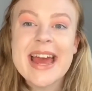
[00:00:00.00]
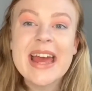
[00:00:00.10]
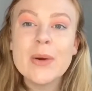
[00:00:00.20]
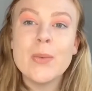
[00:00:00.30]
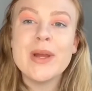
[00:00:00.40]

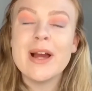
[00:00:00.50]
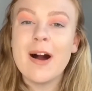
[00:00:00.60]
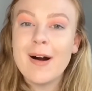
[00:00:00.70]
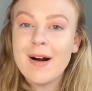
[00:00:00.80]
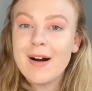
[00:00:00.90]
we
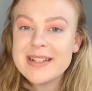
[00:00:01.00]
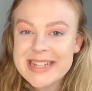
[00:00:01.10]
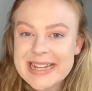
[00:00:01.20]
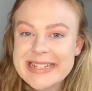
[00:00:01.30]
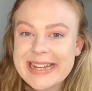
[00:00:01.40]
are
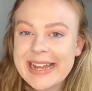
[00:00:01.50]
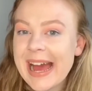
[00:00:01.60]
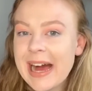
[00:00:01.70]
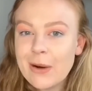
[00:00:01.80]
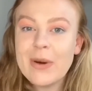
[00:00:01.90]
testing
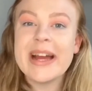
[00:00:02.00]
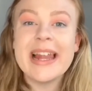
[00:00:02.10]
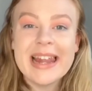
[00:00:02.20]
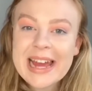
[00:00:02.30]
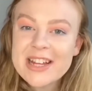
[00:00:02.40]
out
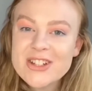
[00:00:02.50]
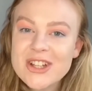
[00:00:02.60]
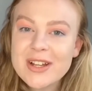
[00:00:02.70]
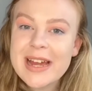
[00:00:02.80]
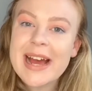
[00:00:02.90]
collection
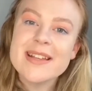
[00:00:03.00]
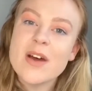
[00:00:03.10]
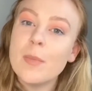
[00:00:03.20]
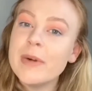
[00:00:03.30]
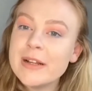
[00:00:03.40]
as our
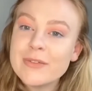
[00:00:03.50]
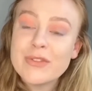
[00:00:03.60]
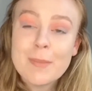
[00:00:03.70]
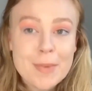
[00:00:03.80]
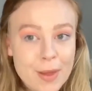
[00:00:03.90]
brand of the
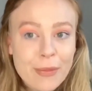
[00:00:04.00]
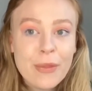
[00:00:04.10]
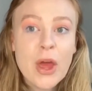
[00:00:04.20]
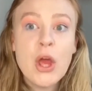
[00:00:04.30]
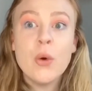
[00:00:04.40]
month.
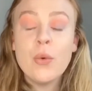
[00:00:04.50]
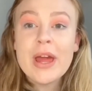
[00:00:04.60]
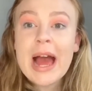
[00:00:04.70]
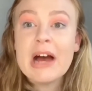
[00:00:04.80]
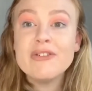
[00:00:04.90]
We
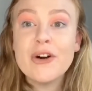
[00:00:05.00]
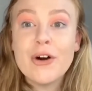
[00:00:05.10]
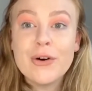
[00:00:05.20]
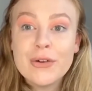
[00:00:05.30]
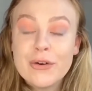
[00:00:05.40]
have
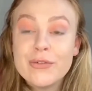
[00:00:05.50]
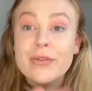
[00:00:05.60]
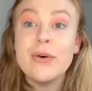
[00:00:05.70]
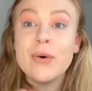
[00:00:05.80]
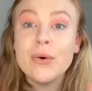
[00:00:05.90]
gone for
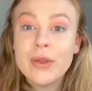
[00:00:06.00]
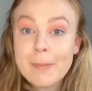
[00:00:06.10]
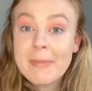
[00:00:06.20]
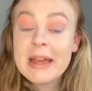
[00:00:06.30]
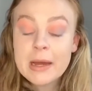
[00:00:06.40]
all the
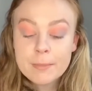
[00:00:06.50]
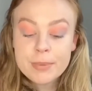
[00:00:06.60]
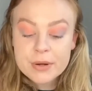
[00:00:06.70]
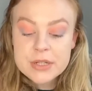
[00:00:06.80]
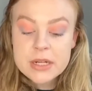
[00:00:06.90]
makeup
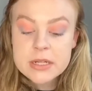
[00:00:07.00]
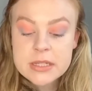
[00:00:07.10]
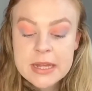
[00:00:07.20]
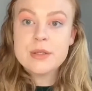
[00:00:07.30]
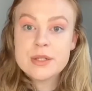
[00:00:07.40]
products,
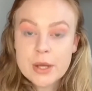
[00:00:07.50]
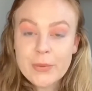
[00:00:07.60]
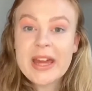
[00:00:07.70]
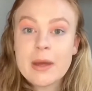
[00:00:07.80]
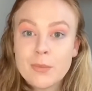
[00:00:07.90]
so
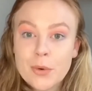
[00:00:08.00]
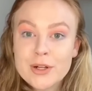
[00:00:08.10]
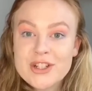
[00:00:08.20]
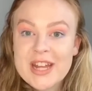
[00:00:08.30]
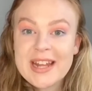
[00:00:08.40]
keep
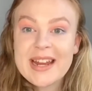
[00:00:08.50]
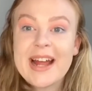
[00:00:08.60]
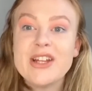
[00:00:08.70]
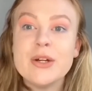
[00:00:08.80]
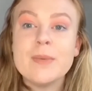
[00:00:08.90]
watching and you'll
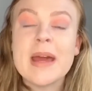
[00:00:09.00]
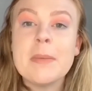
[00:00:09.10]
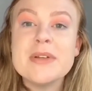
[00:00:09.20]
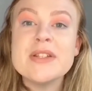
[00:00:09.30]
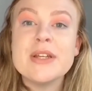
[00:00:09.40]
be able
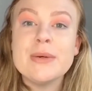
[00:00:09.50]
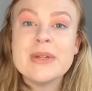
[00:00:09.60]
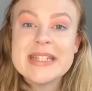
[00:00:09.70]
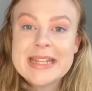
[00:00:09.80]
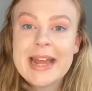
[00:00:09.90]
to
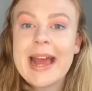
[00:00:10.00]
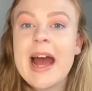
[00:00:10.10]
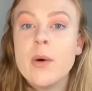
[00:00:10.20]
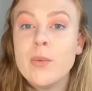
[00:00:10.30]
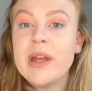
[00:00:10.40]
see how
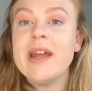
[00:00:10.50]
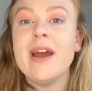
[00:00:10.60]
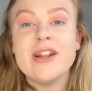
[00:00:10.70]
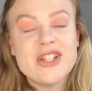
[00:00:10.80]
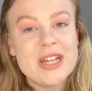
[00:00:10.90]
we
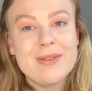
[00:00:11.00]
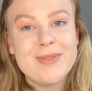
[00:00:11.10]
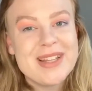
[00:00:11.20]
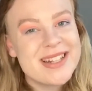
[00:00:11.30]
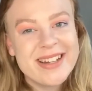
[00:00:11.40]
achieve these
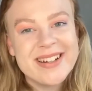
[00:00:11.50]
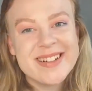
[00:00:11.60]
looks.